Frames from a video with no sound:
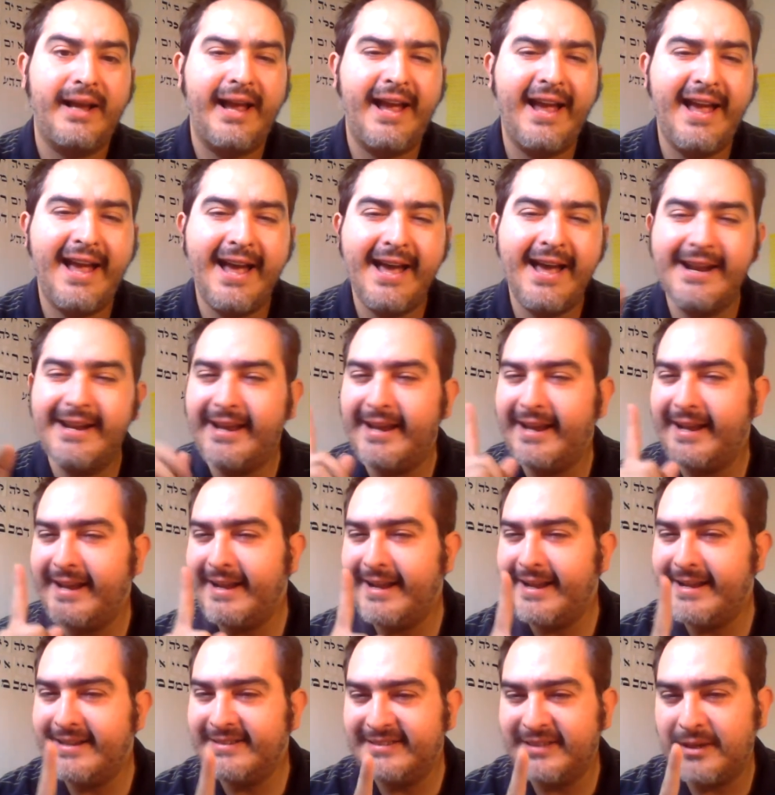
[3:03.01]
And
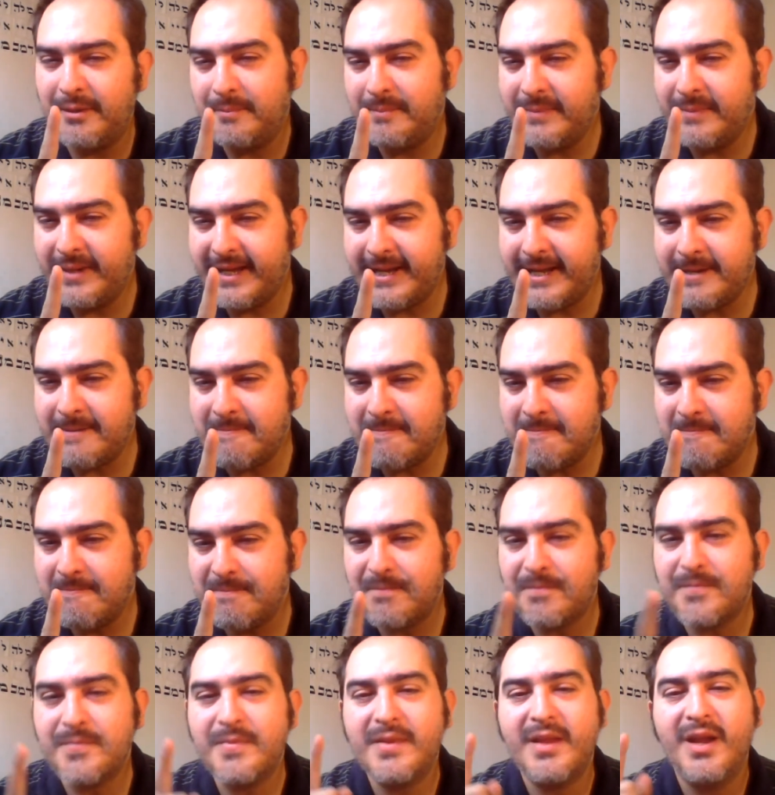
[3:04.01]
is it me?
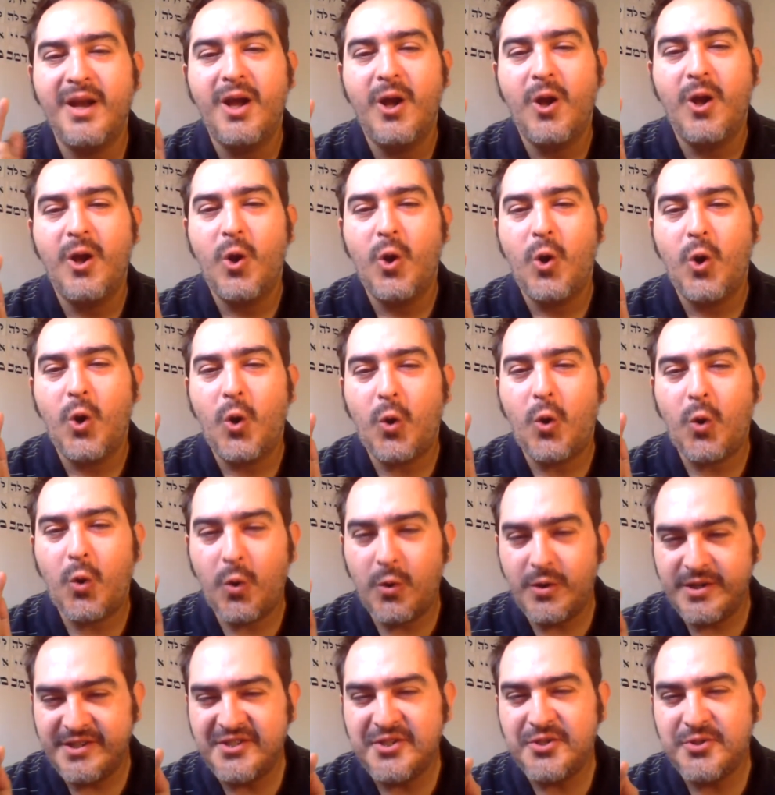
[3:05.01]

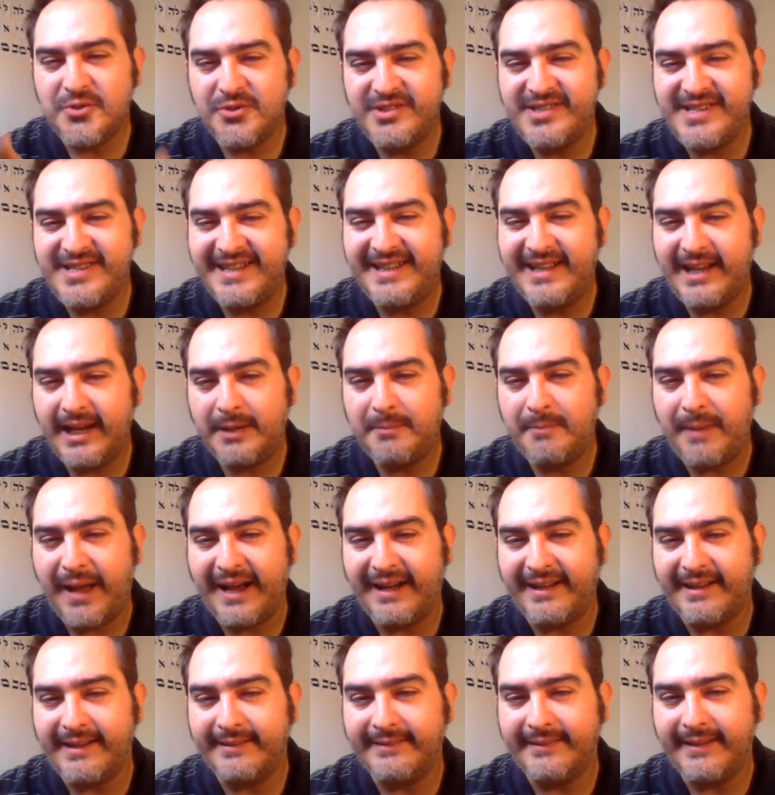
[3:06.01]
Or do you see
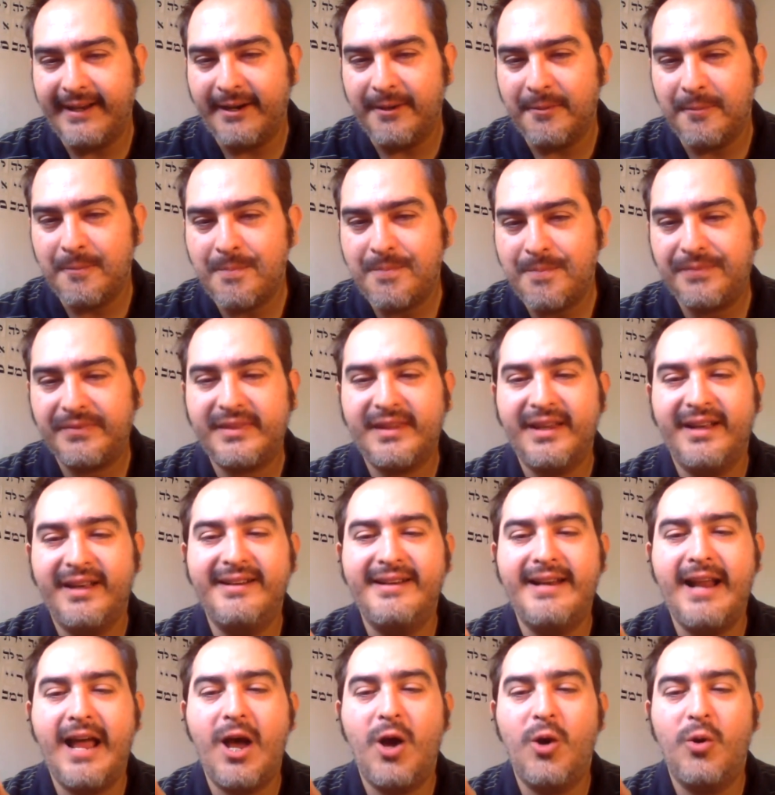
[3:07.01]
Kickback in there?
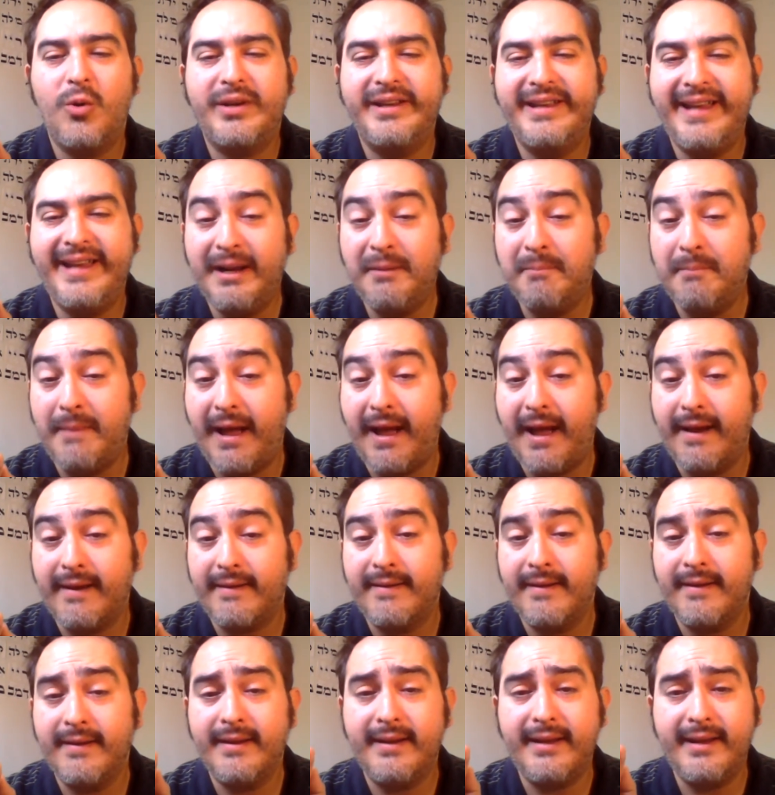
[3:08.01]
Now, Kickback
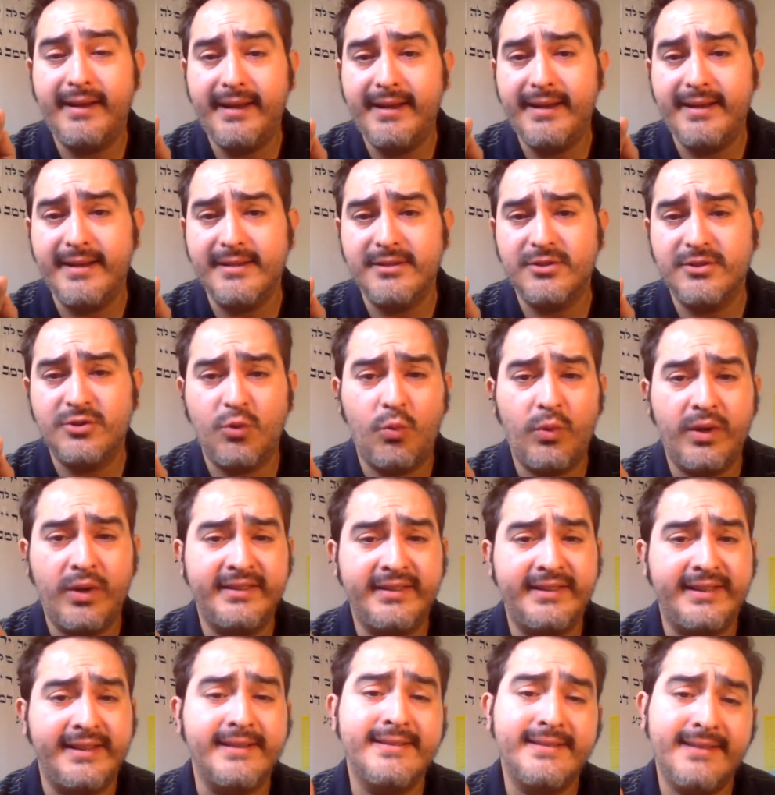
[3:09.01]
is one
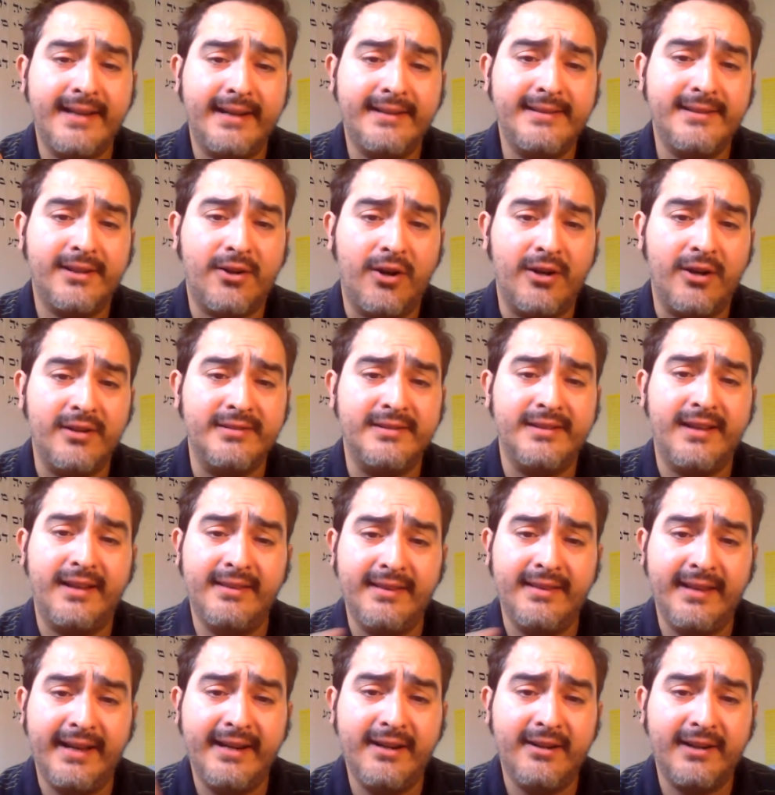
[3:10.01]
of the Insecticons that
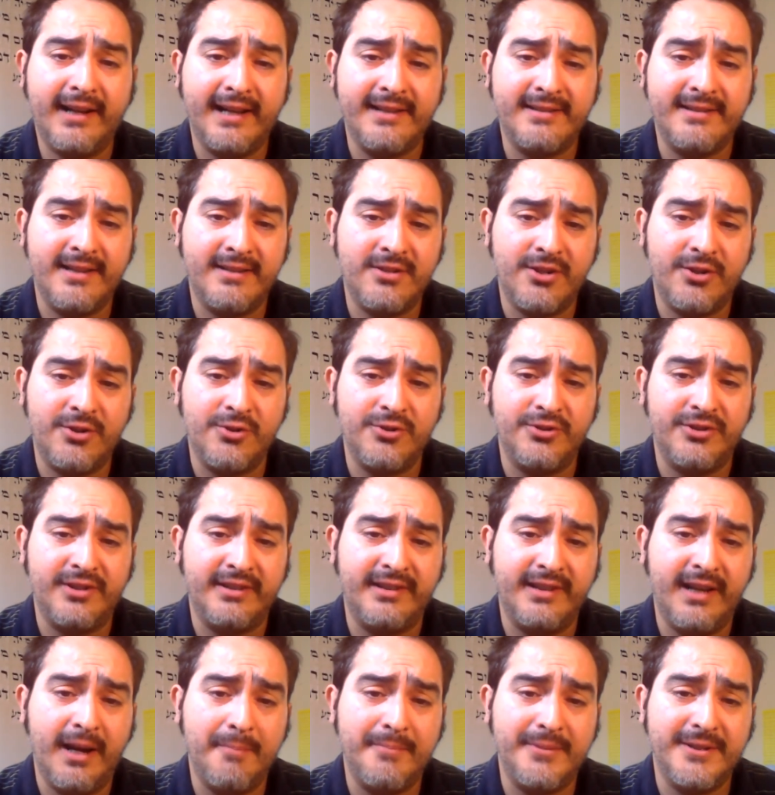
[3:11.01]
later gets introduced
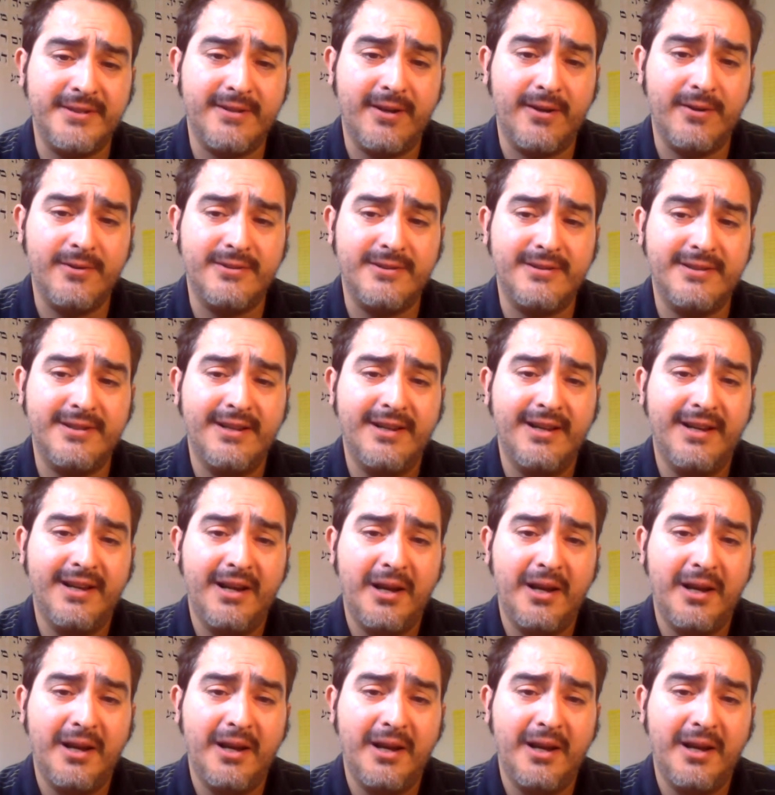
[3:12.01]
in the episodes.